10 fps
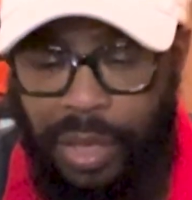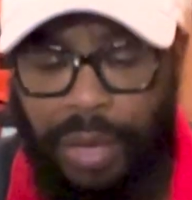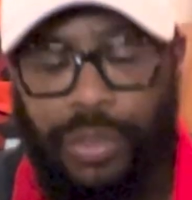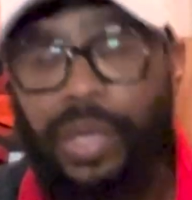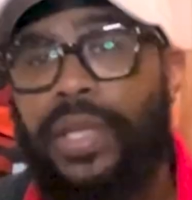
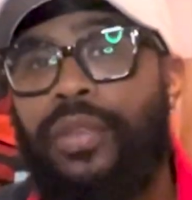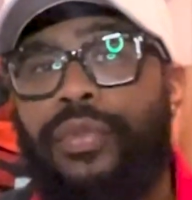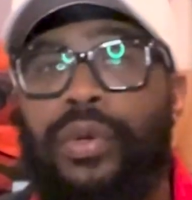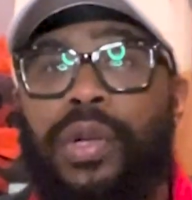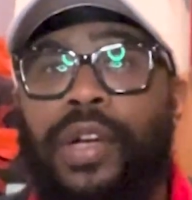So I didn't
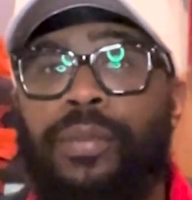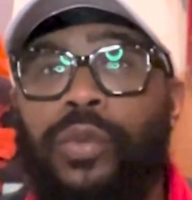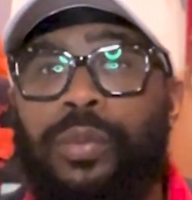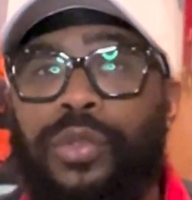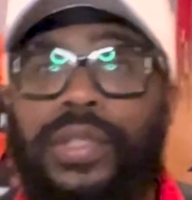feel
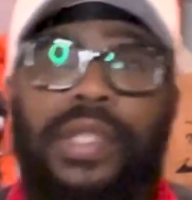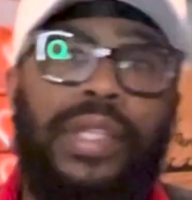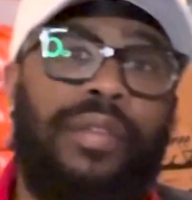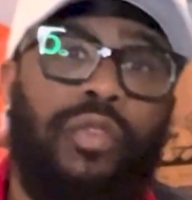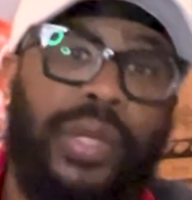comfortable
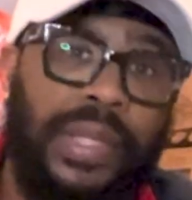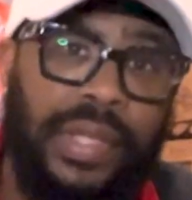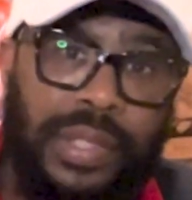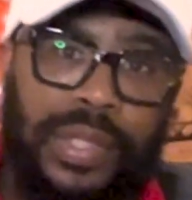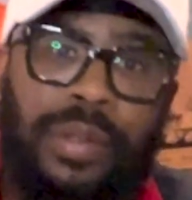delivering
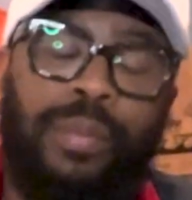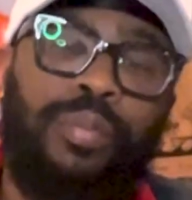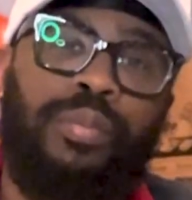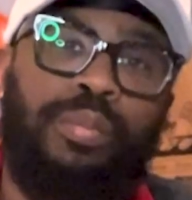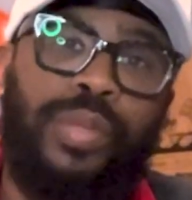this
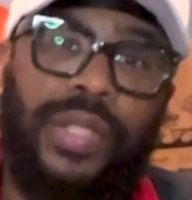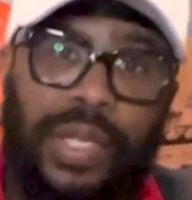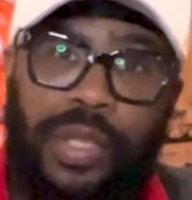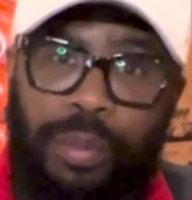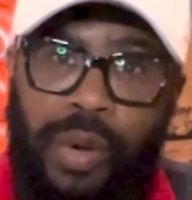
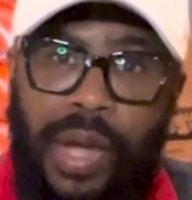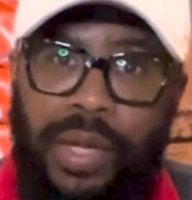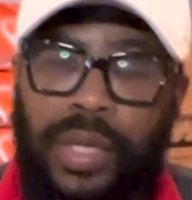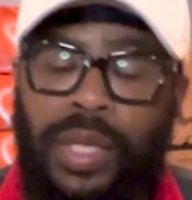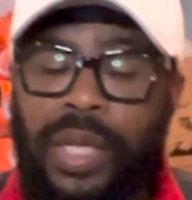particular product